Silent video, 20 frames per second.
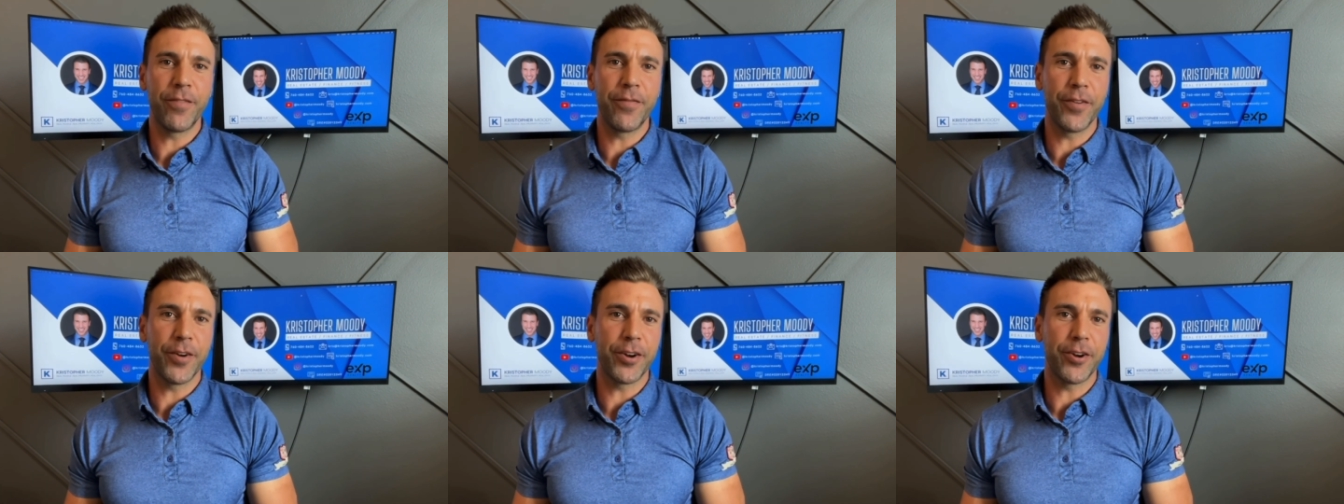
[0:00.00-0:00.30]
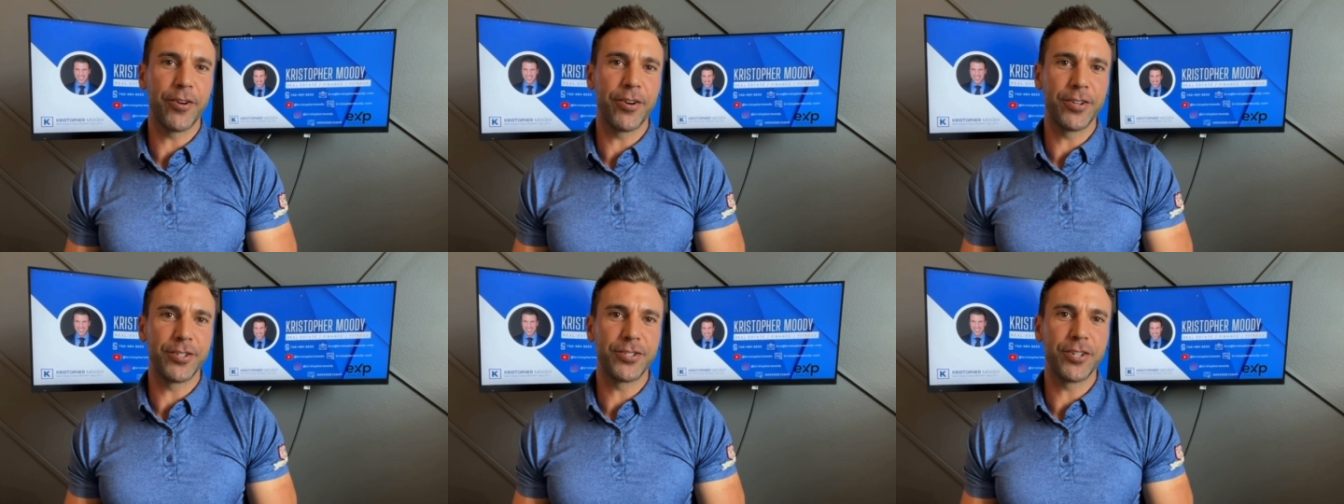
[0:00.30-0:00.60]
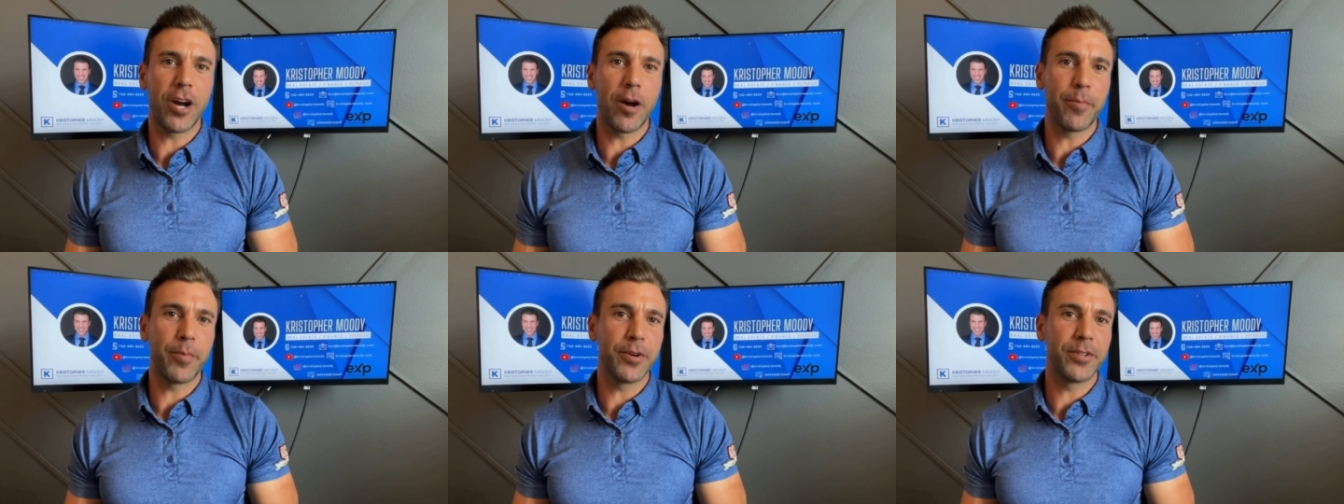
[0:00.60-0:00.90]
for current
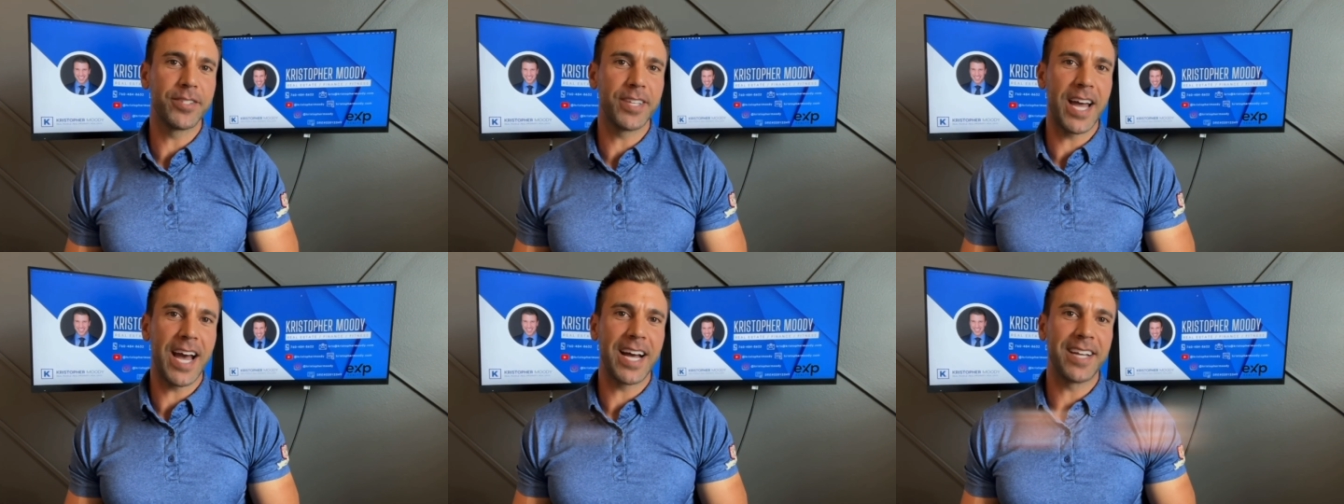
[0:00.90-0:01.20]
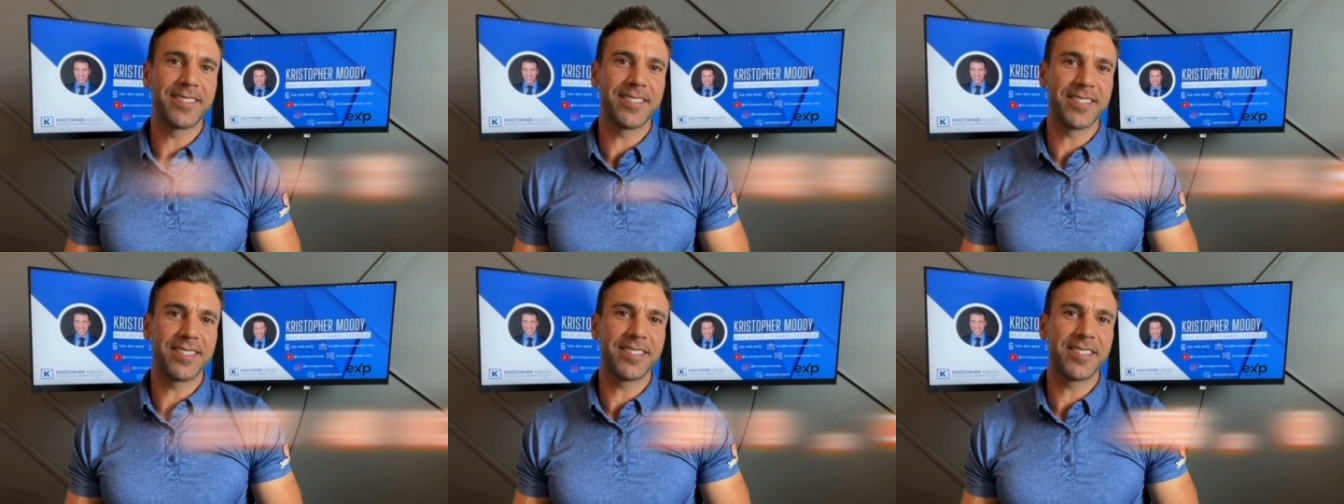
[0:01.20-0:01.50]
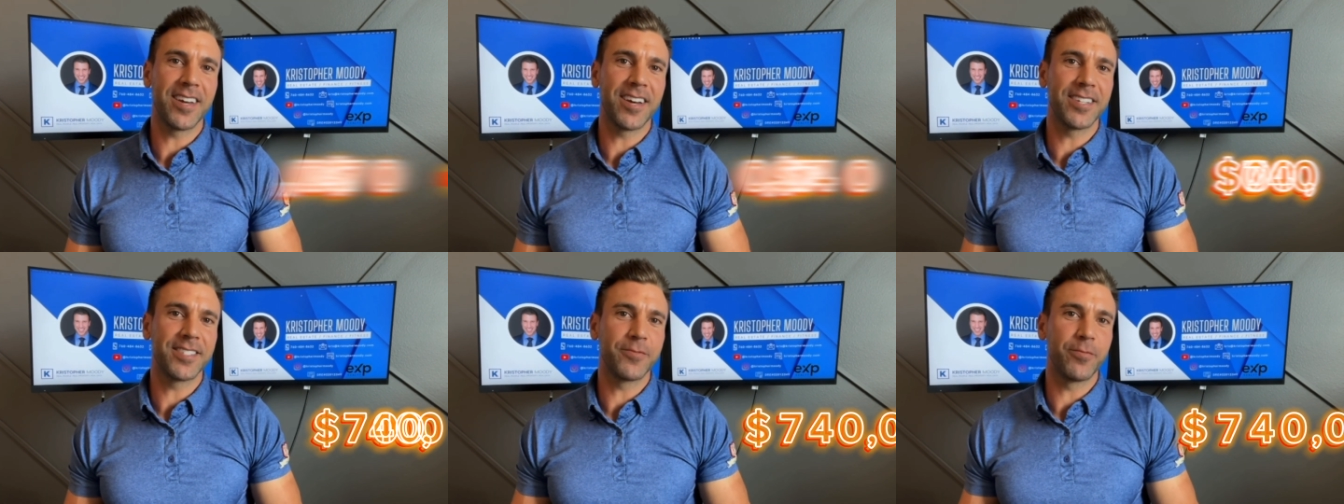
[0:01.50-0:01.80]
shoppers as
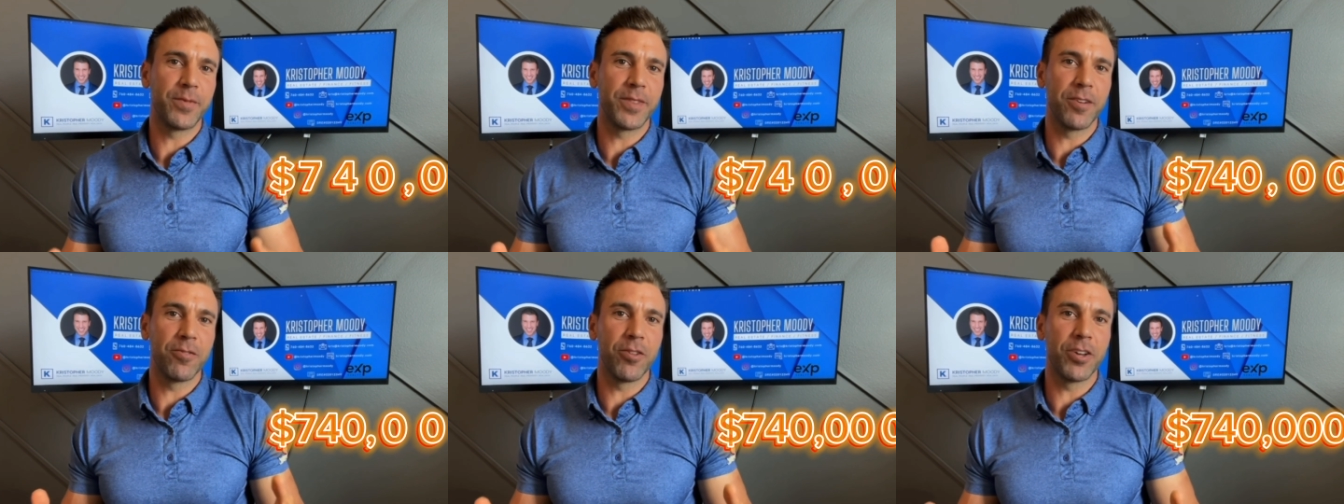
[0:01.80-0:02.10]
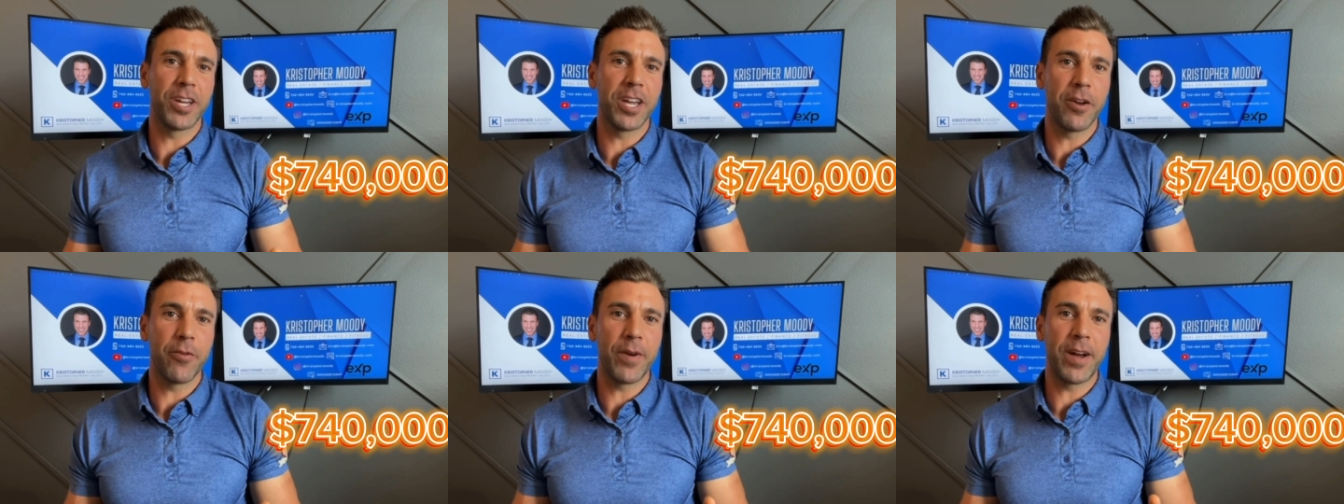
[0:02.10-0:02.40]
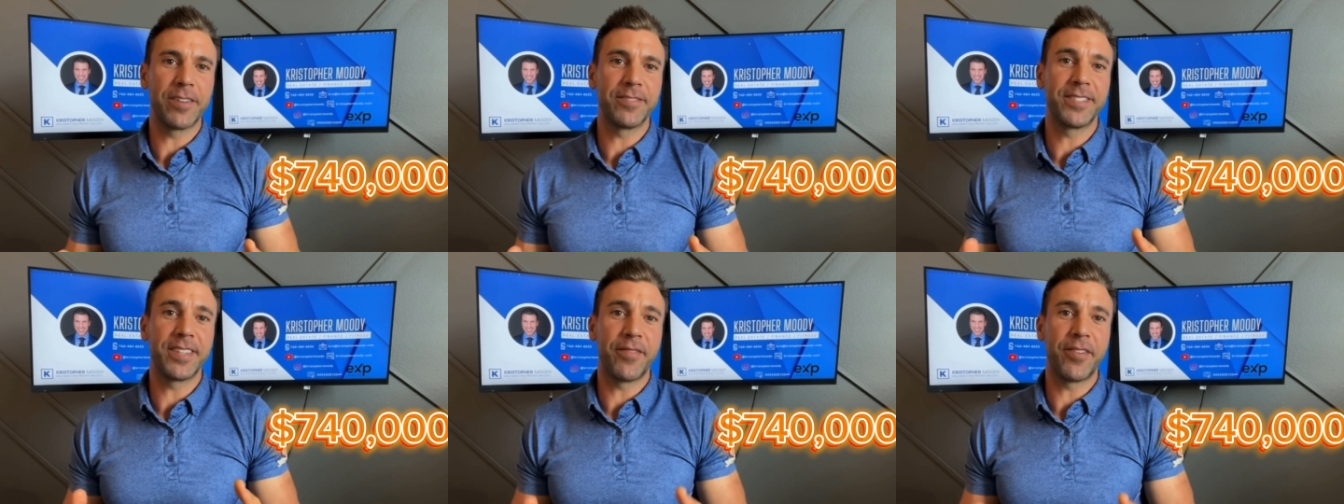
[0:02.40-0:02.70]
discussed when they're looking
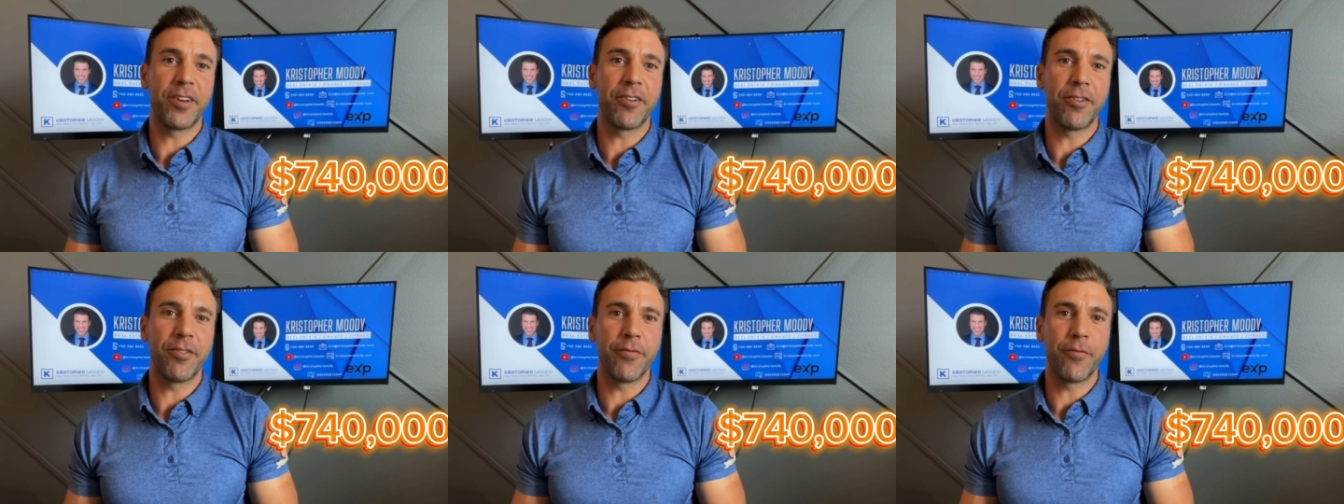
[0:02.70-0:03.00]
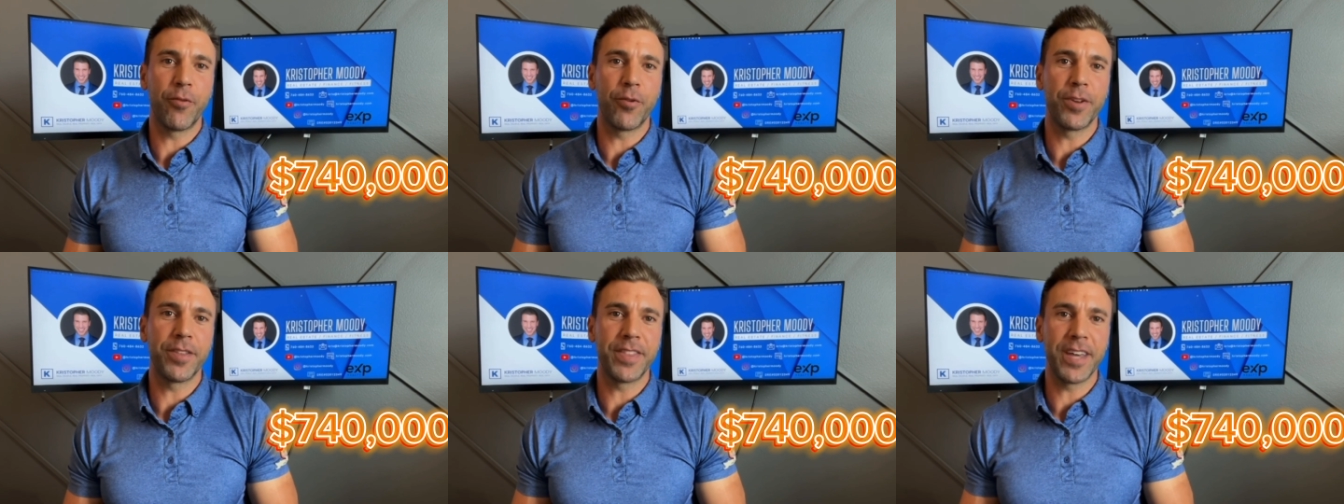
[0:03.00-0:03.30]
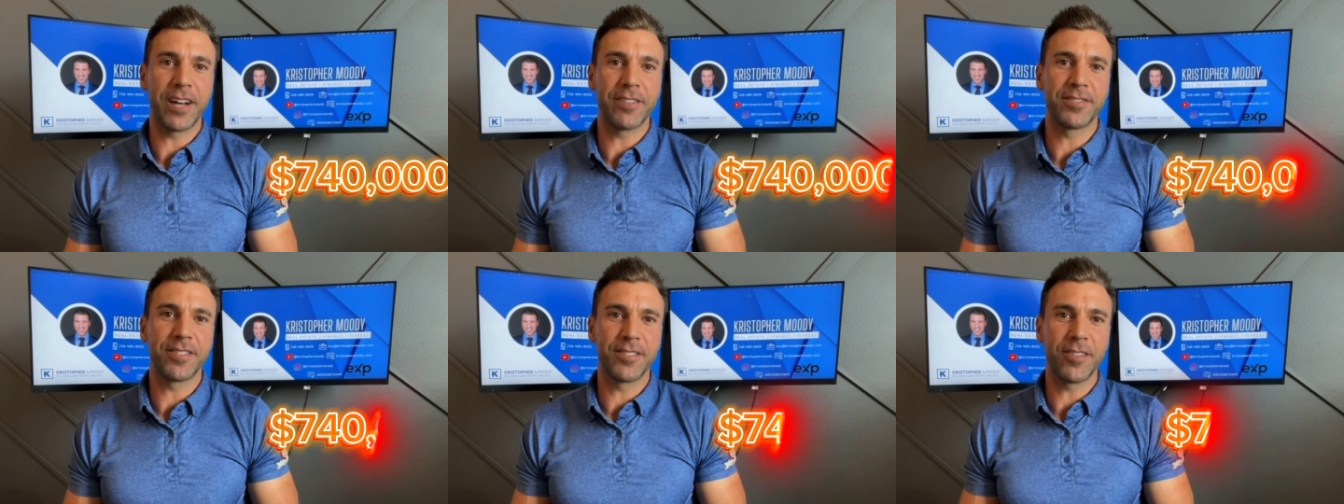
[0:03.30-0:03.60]
around
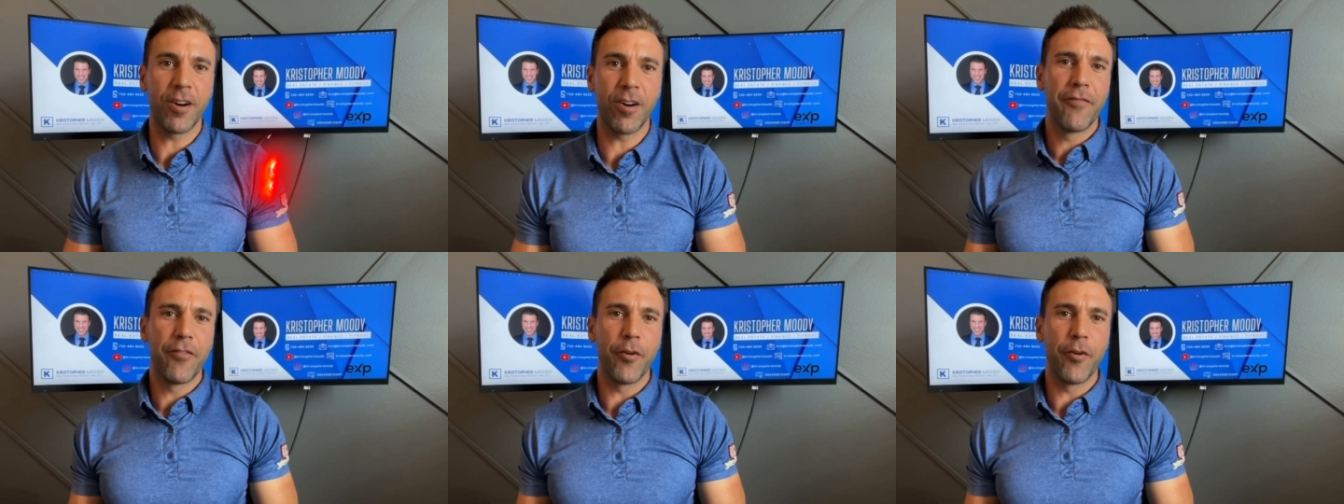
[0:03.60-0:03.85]
$740,000.